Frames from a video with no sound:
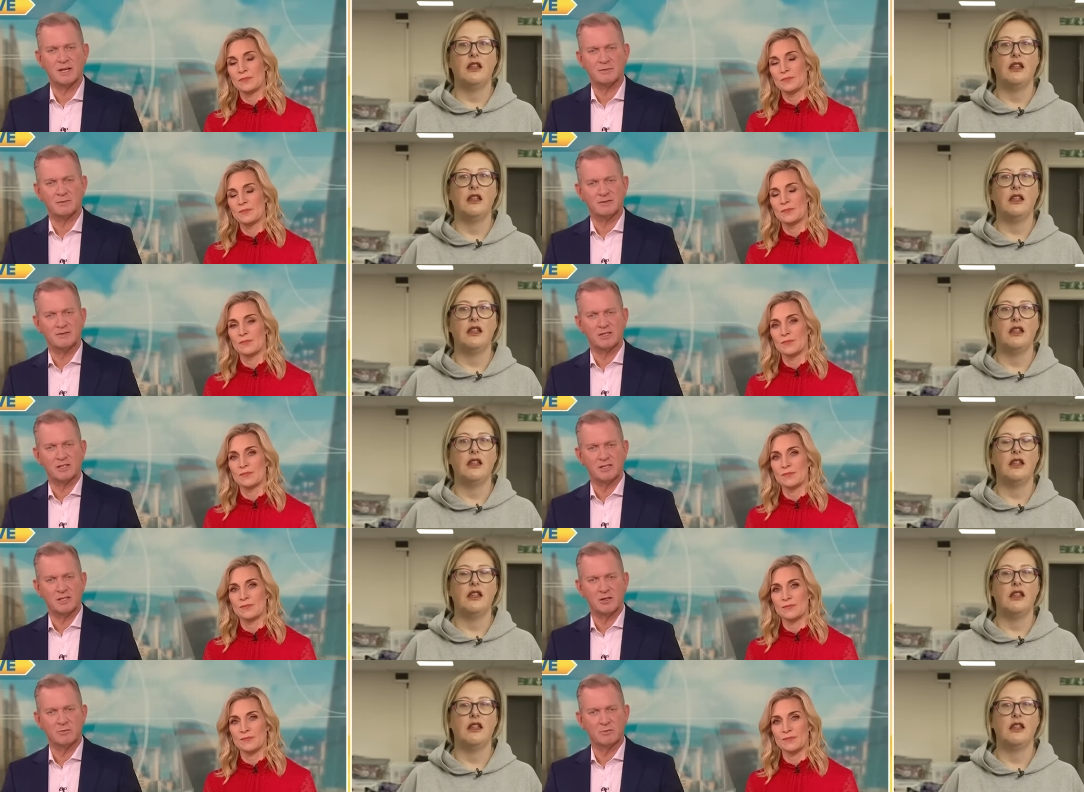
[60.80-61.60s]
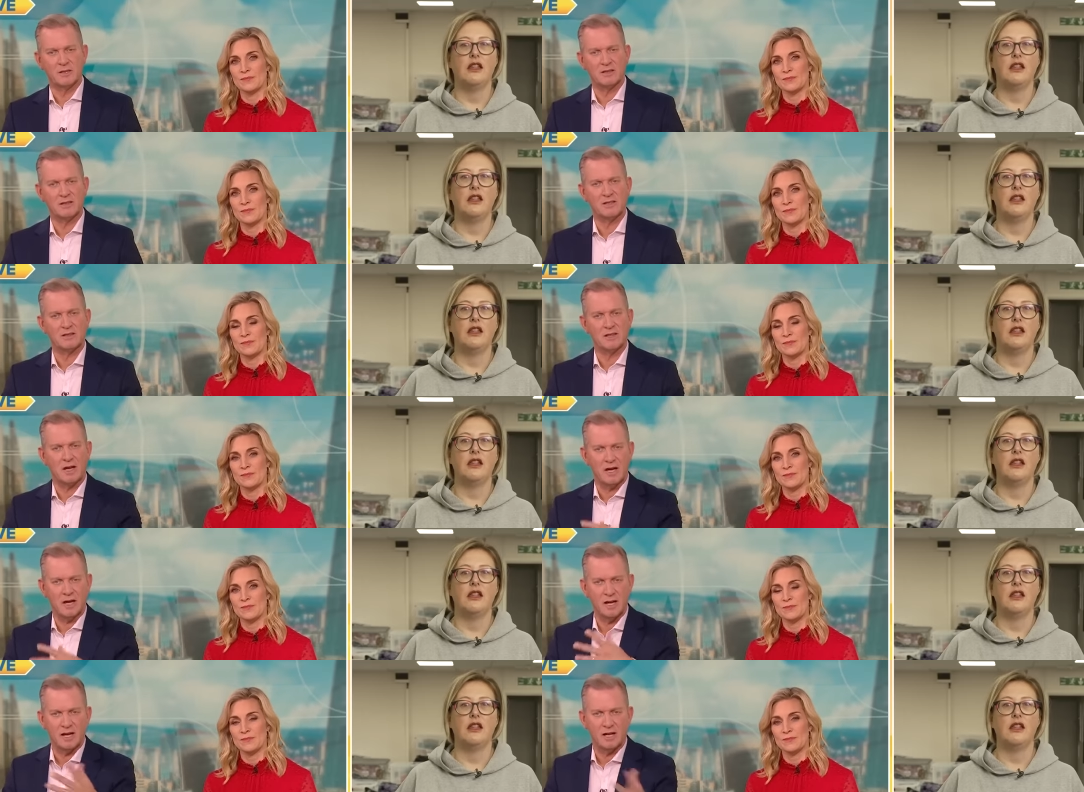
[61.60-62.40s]
Speaker 1: damned if they don't, but I think the
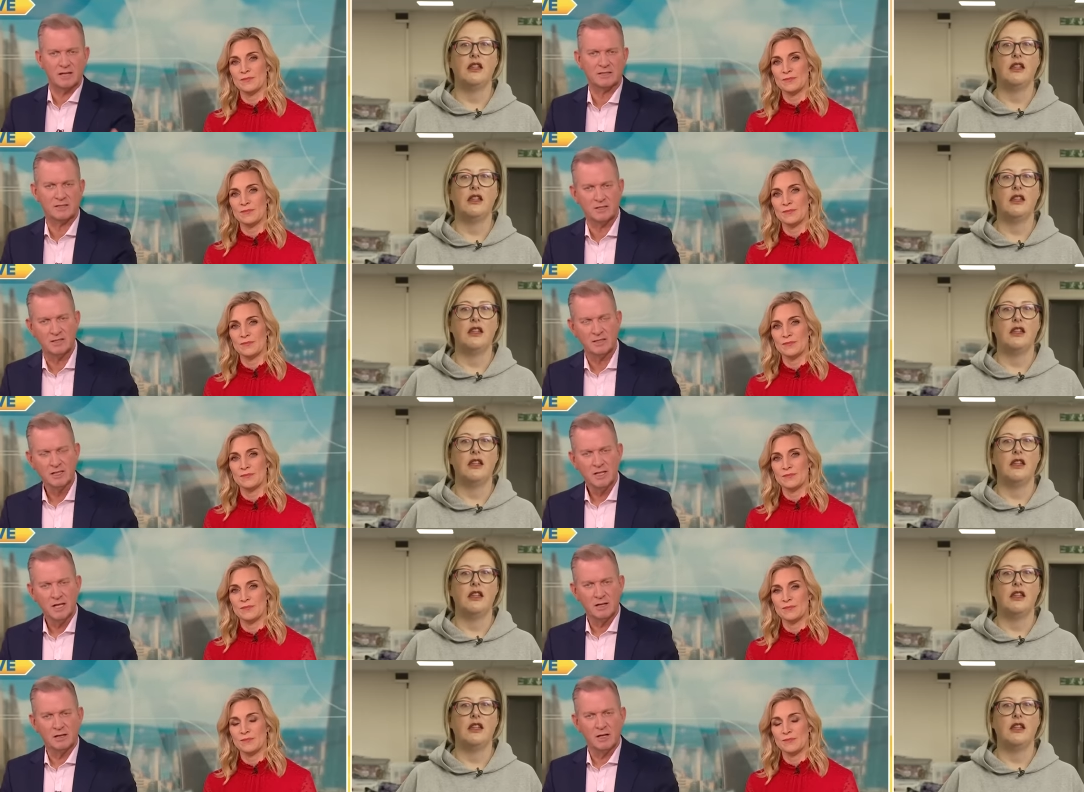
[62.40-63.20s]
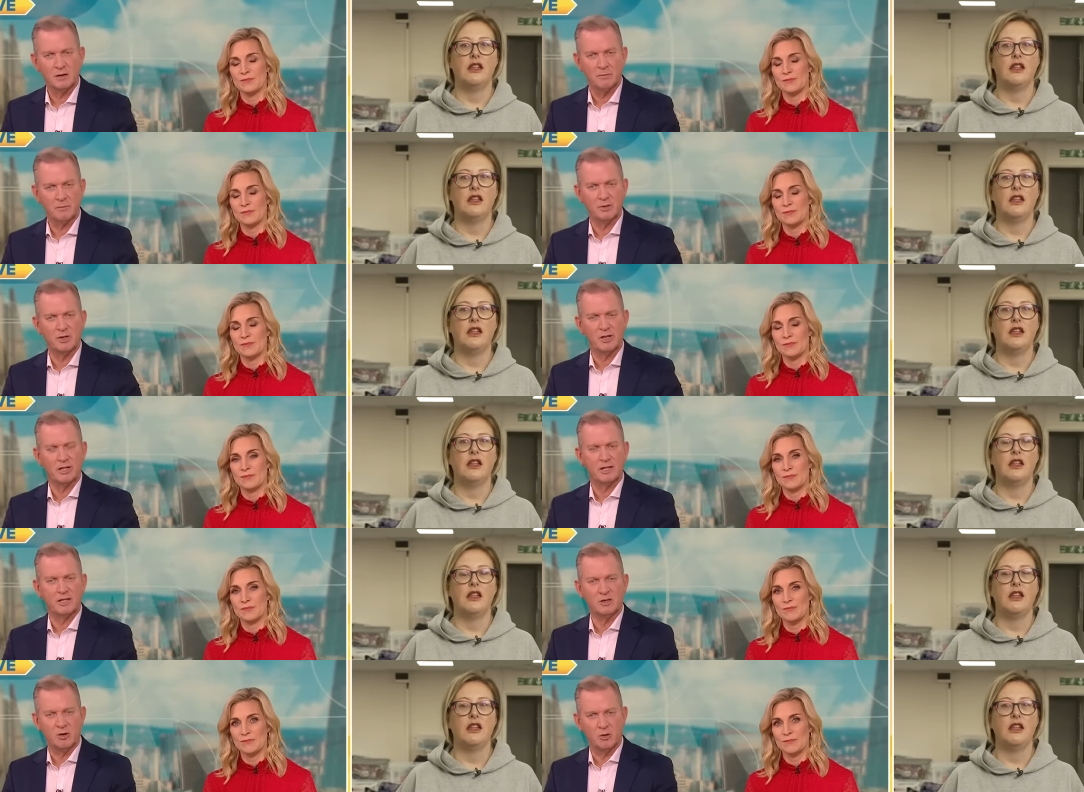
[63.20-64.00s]
highlight and
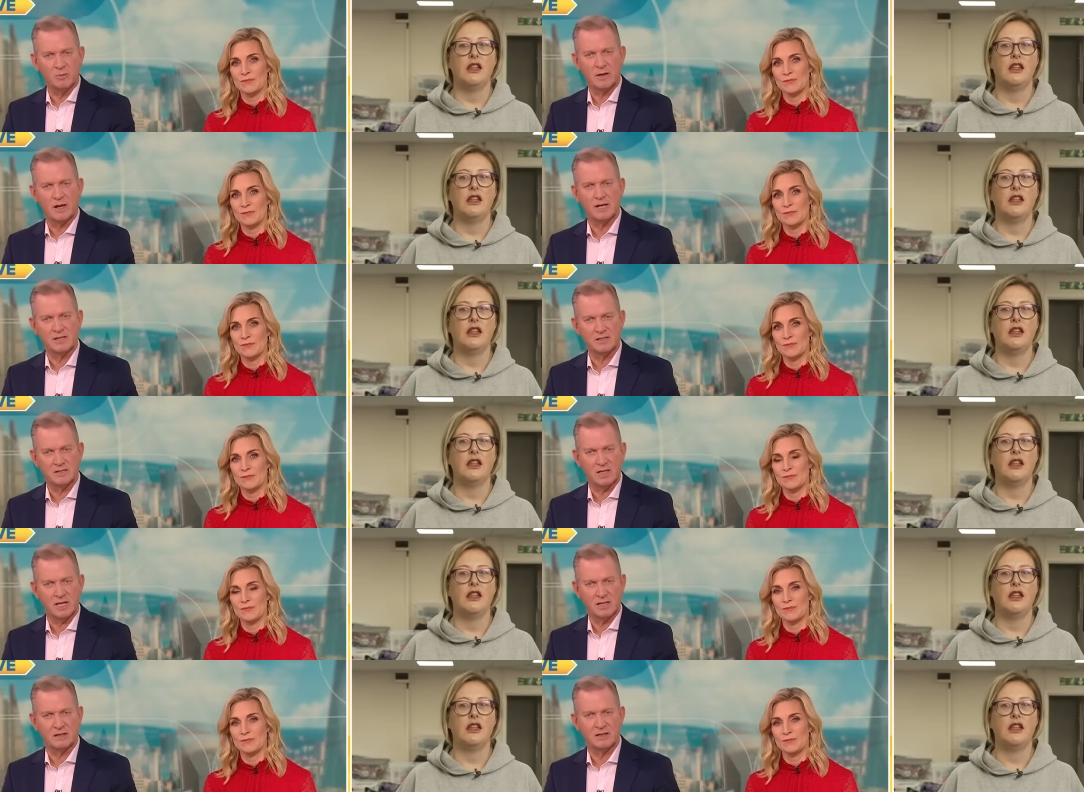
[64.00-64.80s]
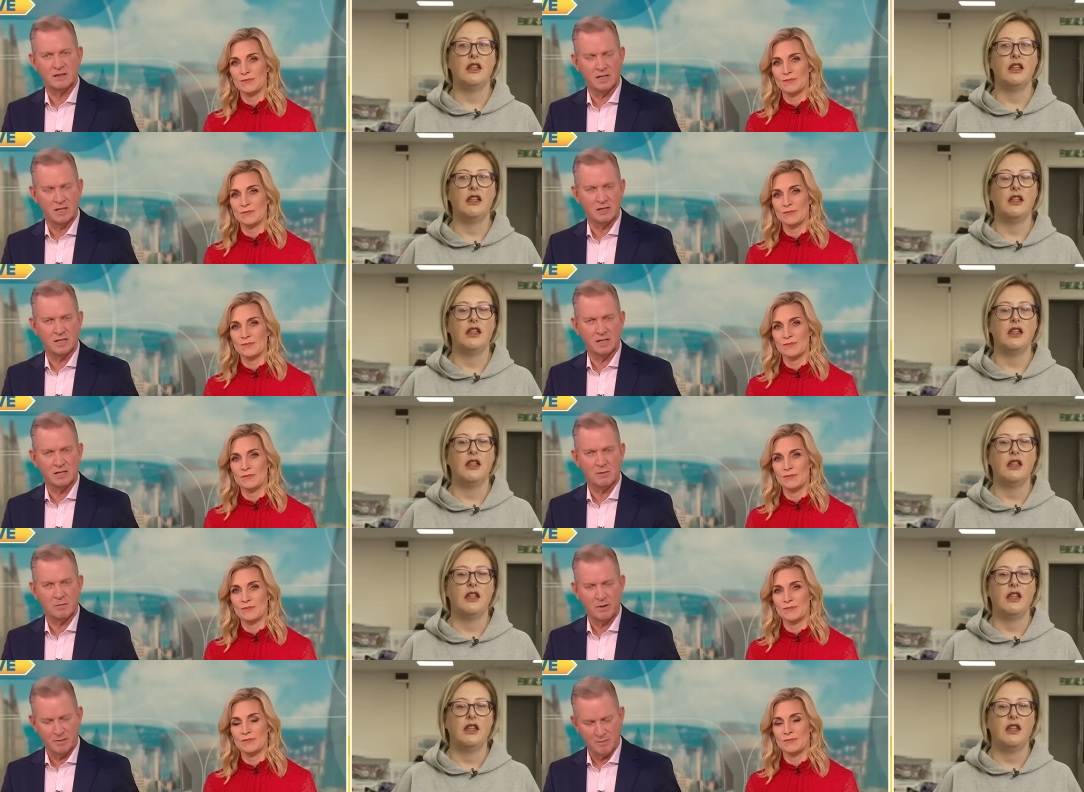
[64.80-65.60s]
putting your place in
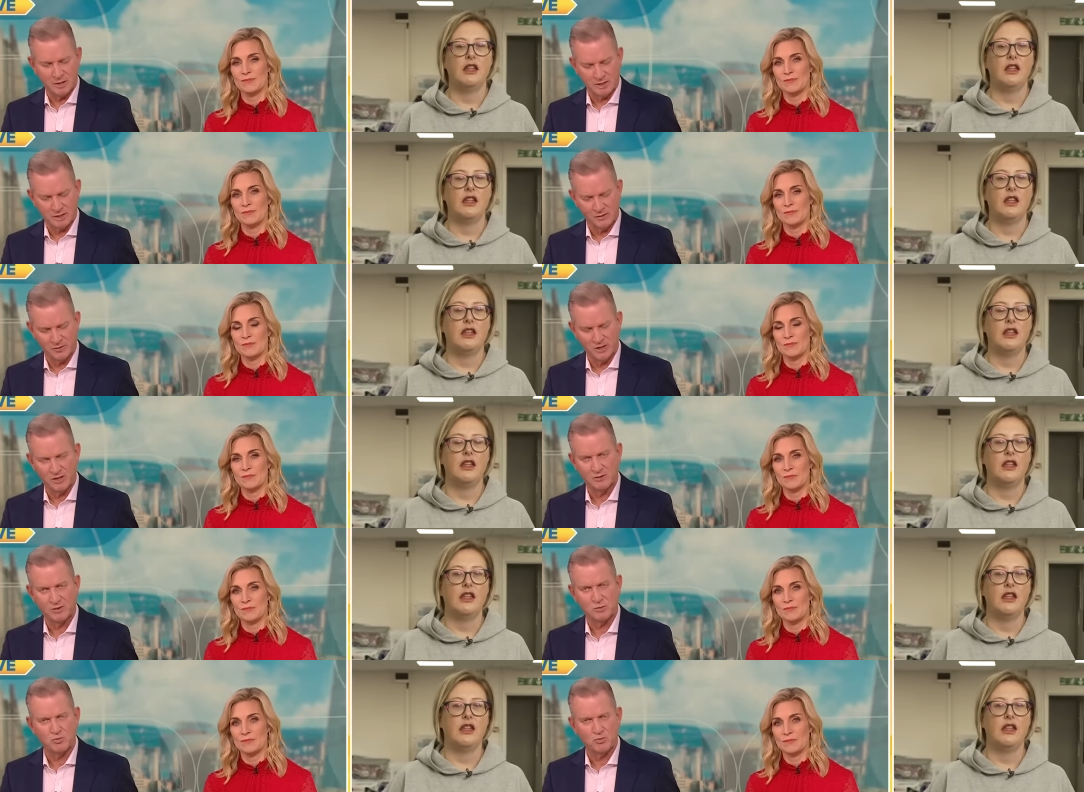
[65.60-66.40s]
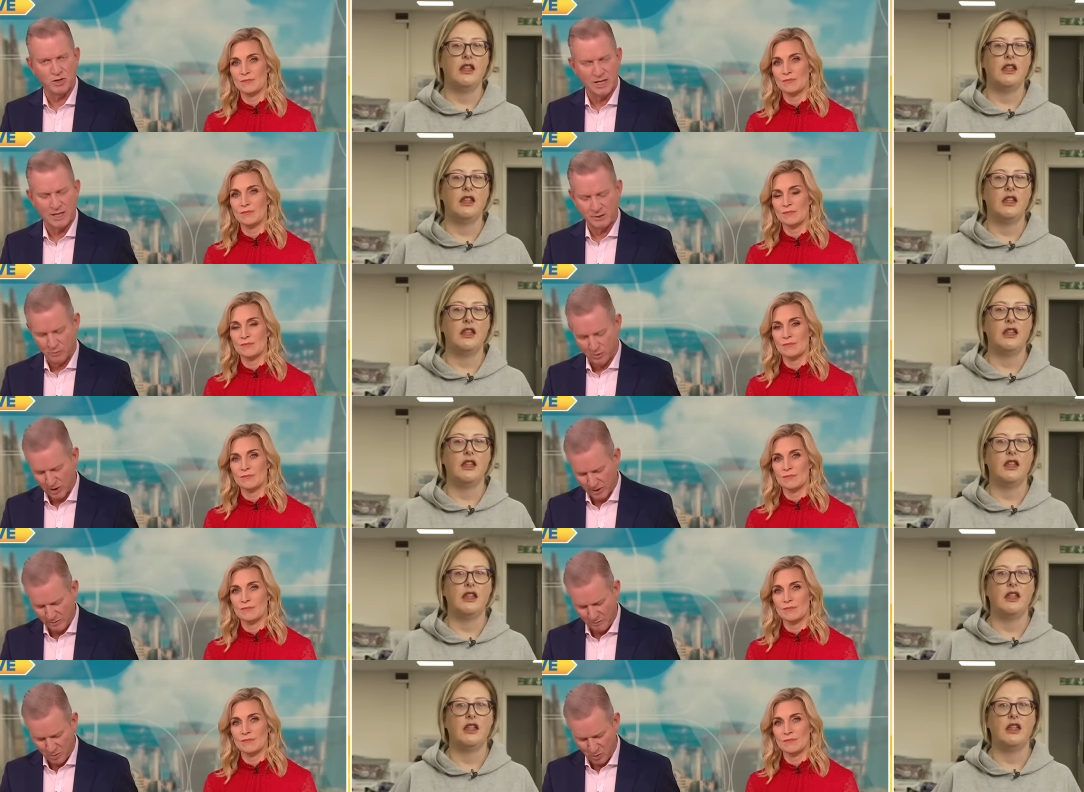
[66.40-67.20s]
the public sphere is really,
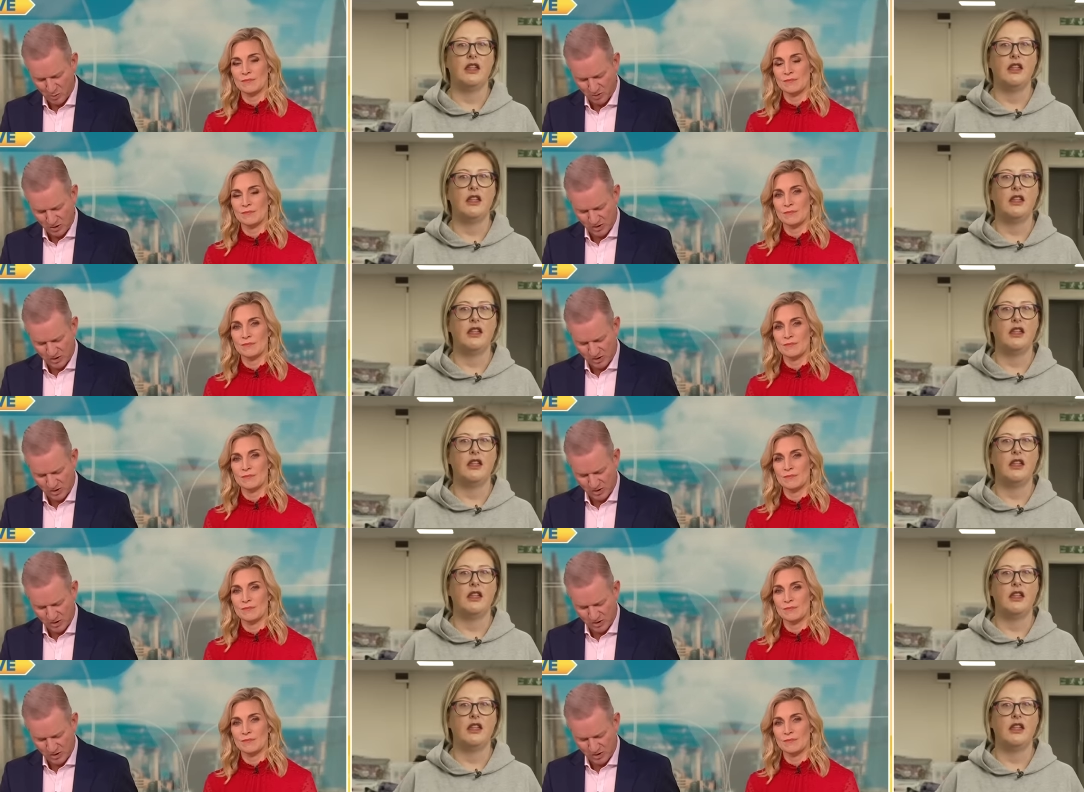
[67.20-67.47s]
really important.